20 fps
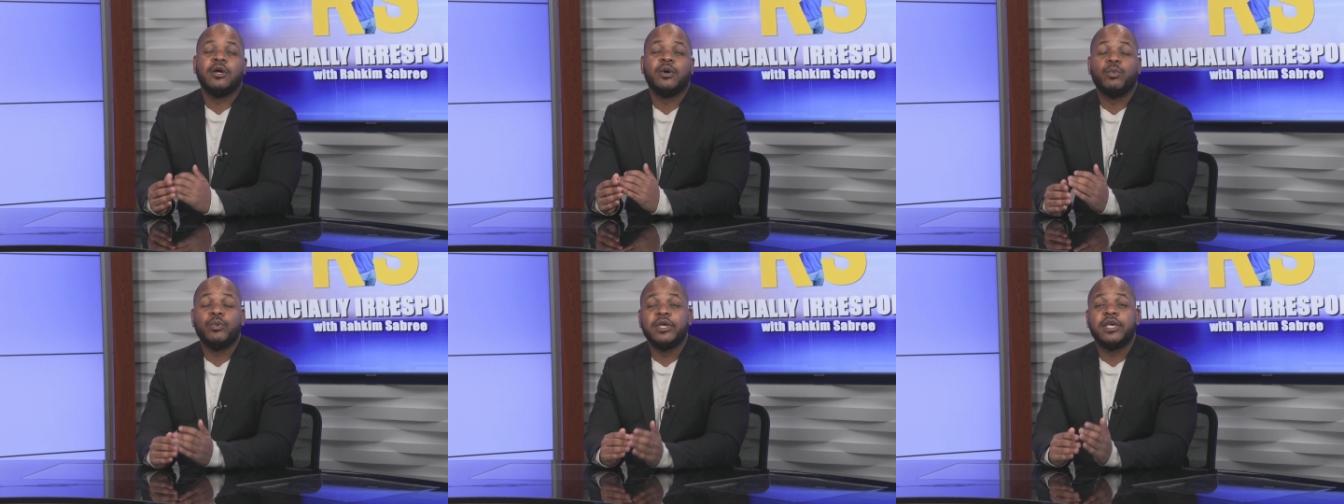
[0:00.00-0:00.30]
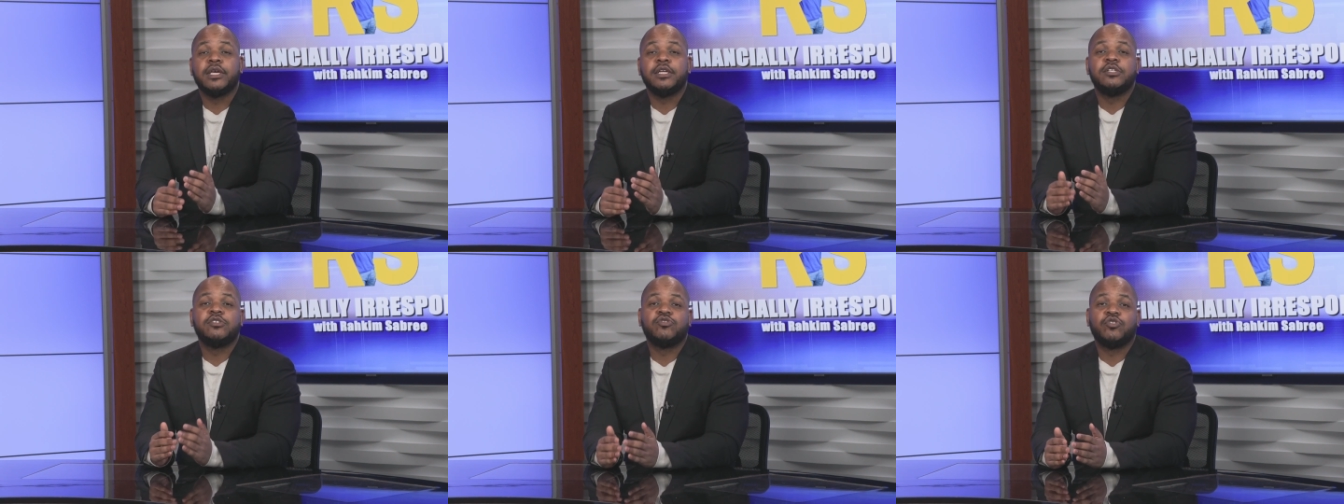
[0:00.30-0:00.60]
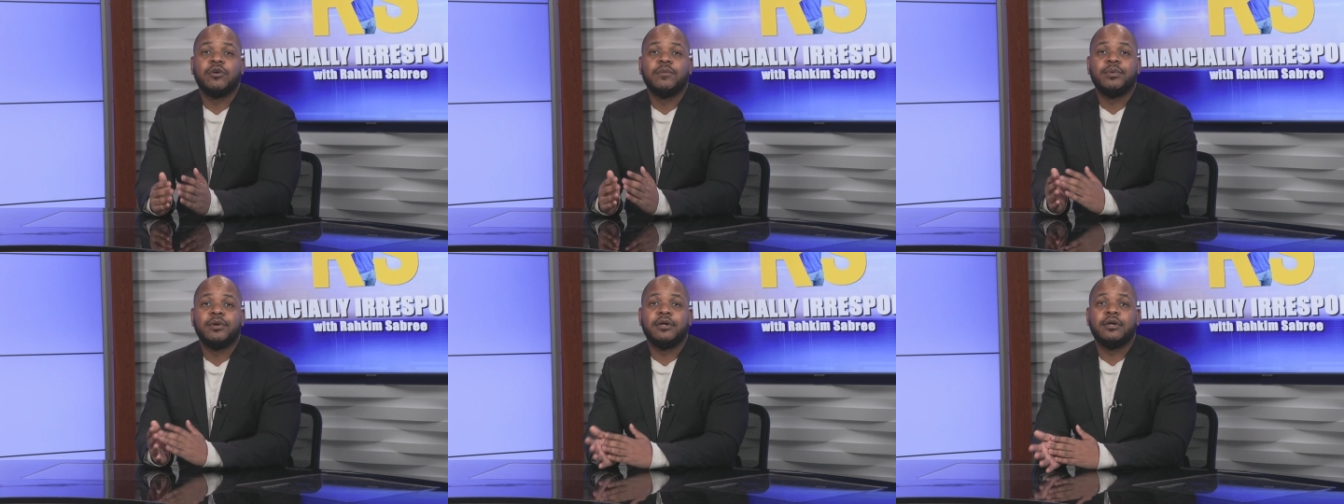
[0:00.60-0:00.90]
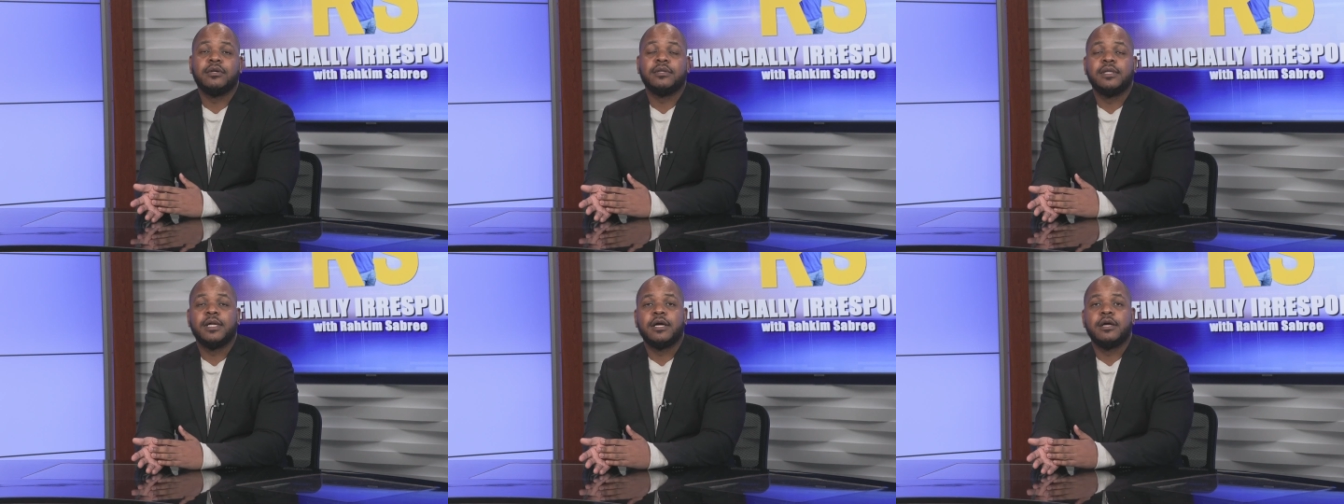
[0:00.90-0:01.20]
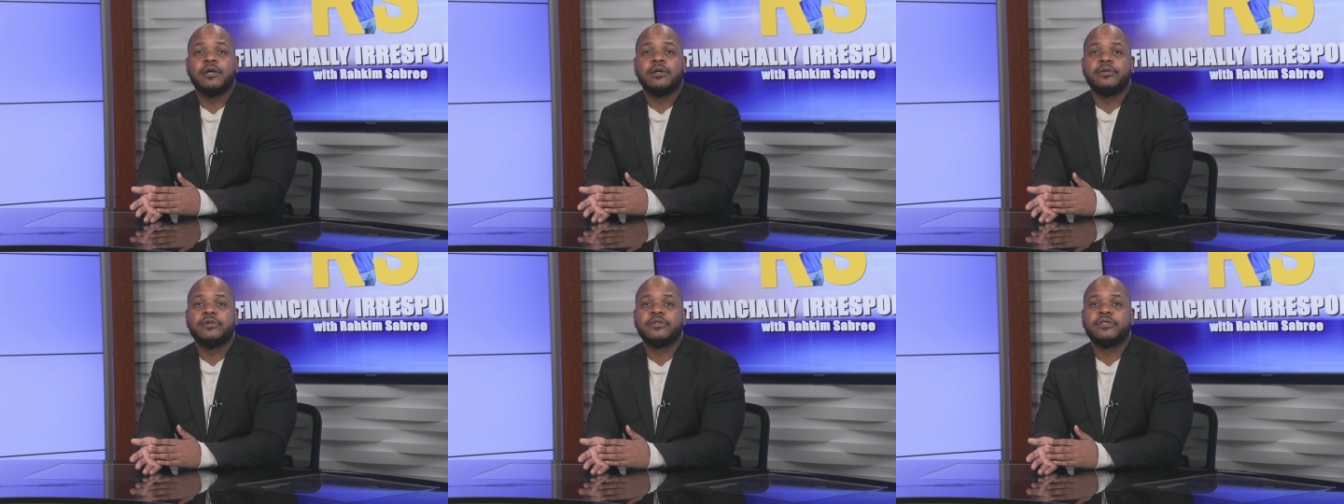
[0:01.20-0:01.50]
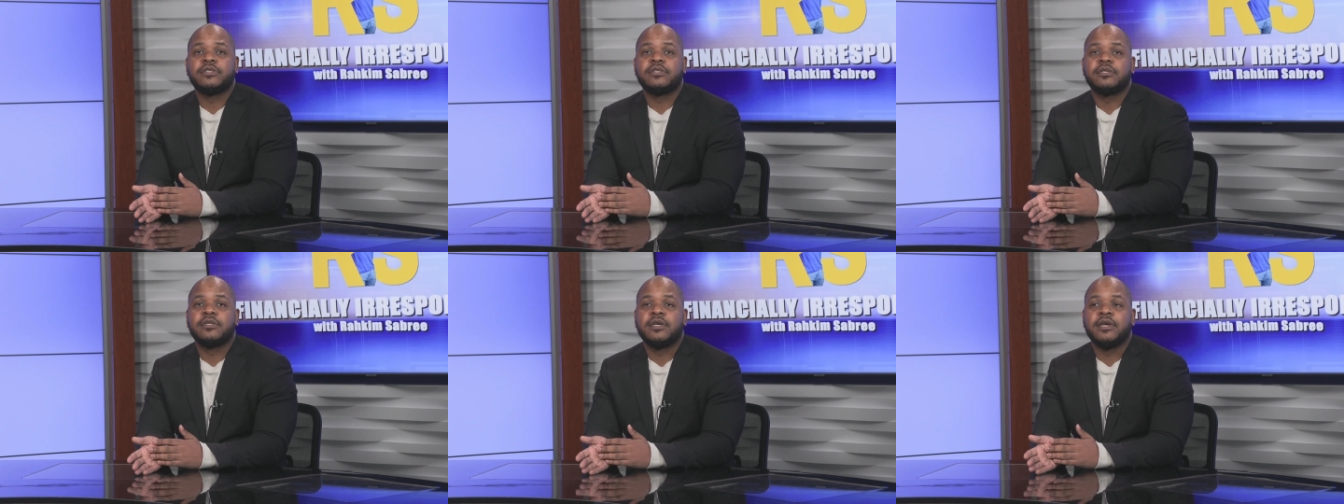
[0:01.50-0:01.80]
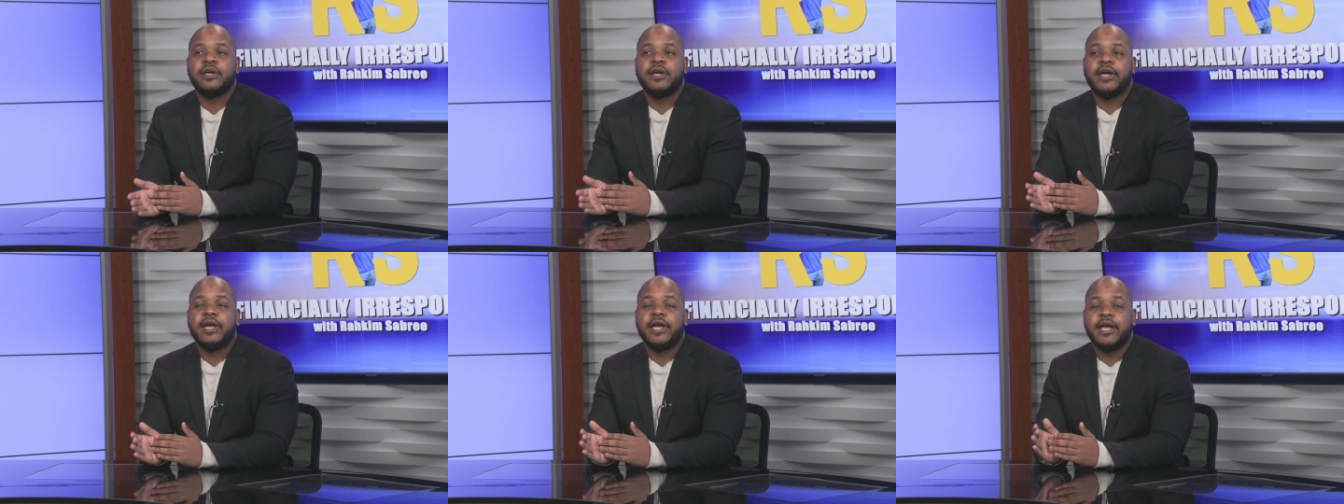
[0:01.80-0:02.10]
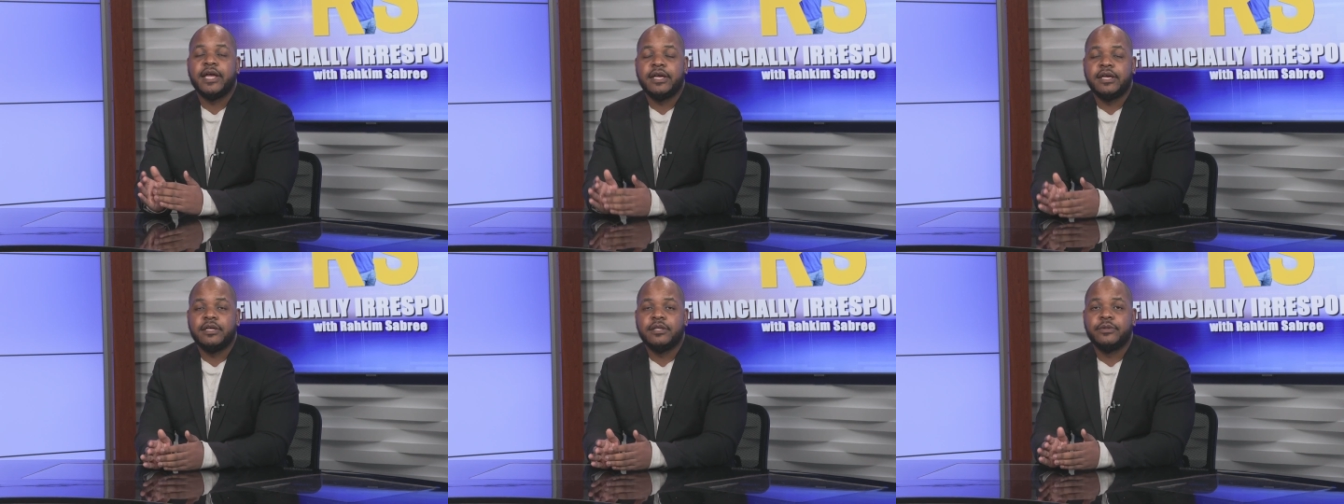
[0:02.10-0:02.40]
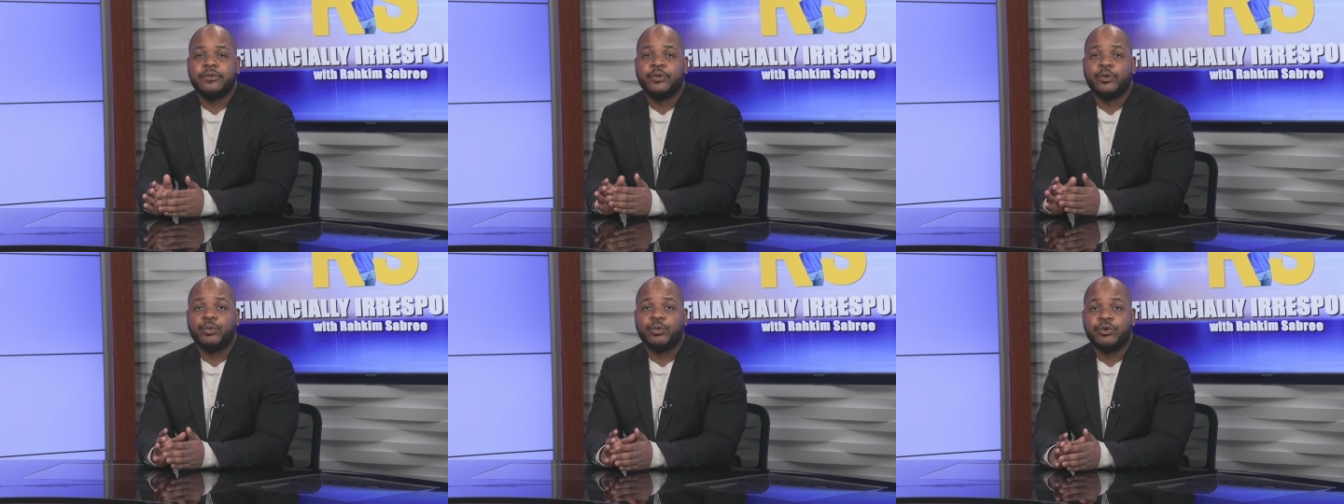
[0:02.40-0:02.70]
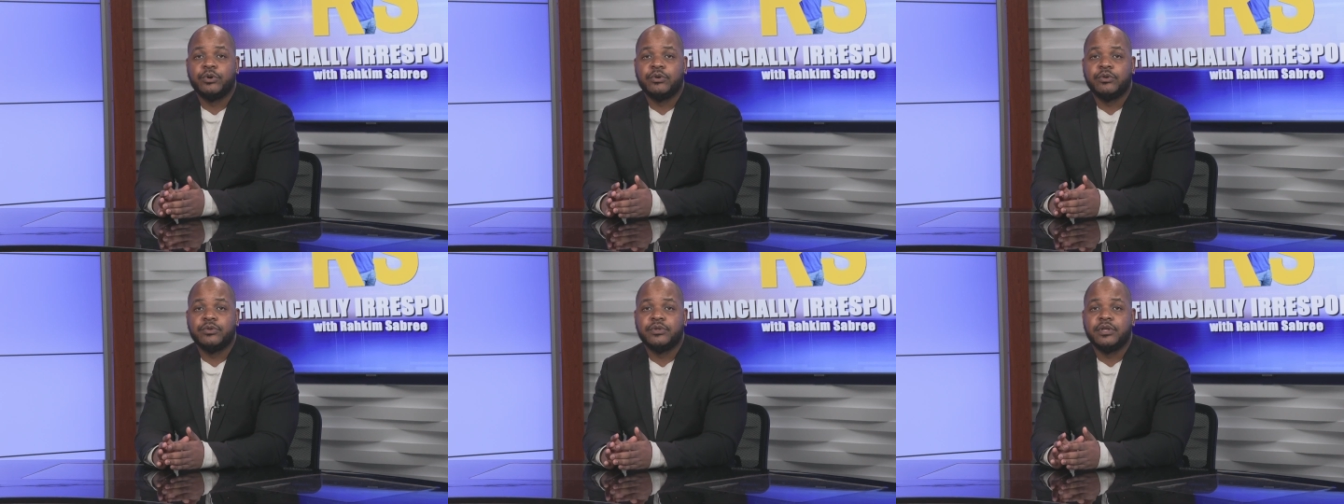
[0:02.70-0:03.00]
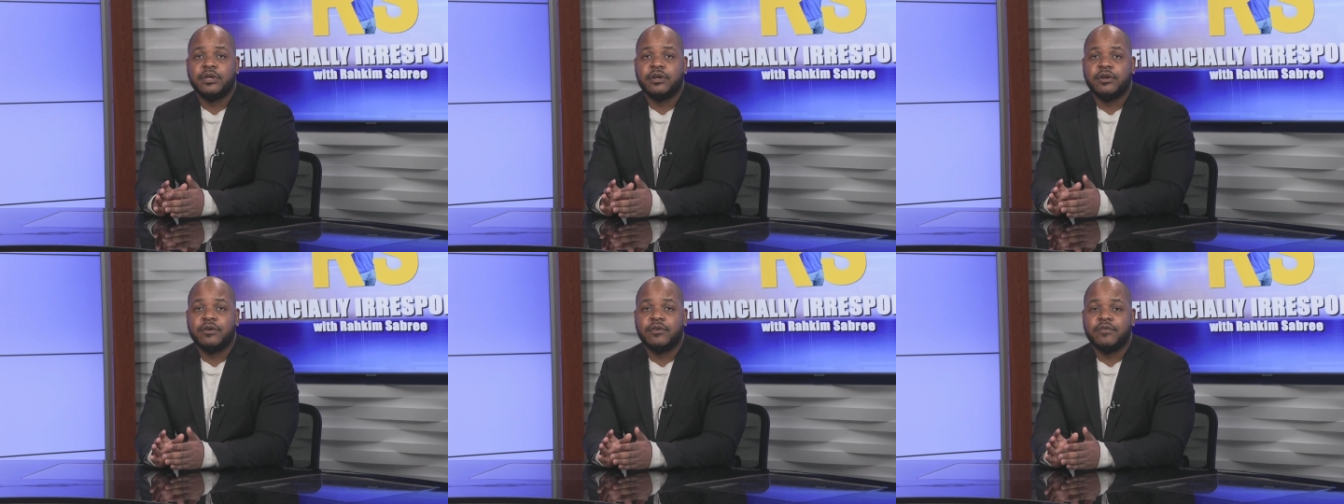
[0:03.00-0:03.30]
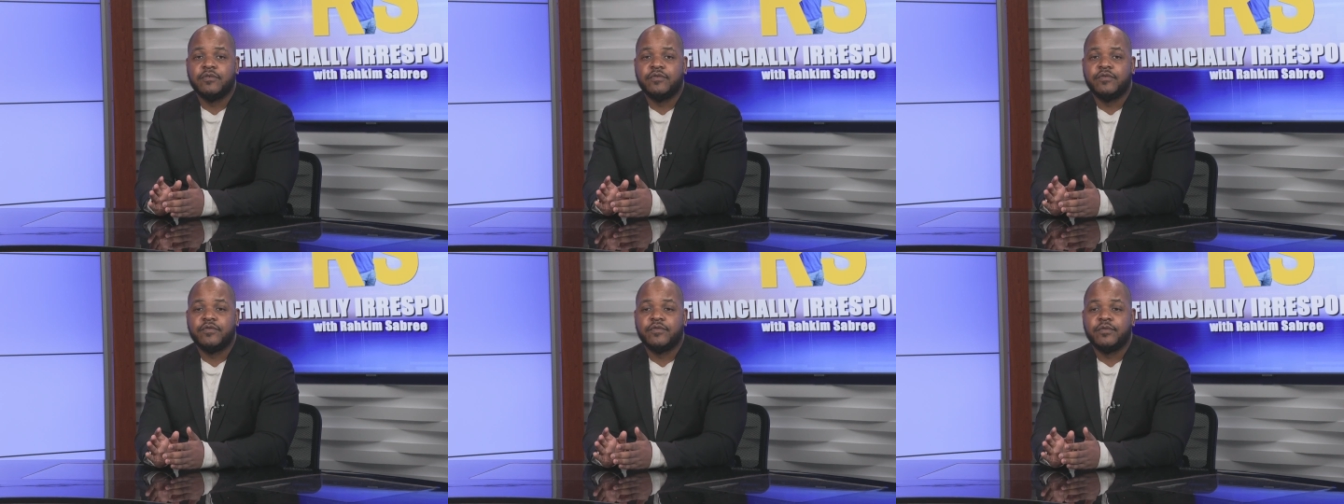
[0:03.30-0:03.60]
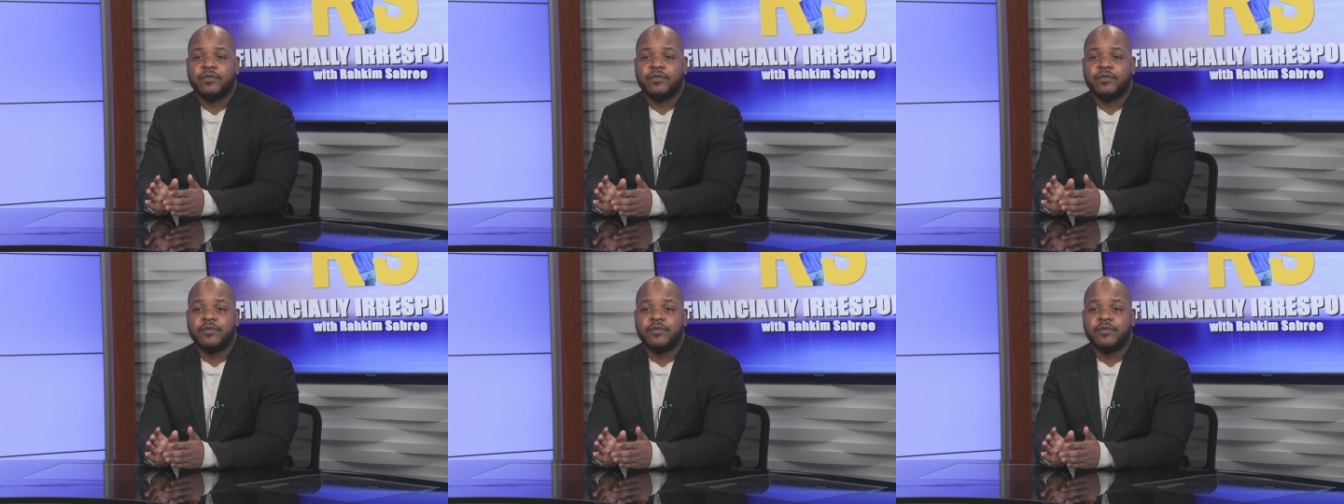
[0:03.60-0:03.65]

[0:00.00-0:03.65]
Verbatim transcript: we can draw parallels in the world of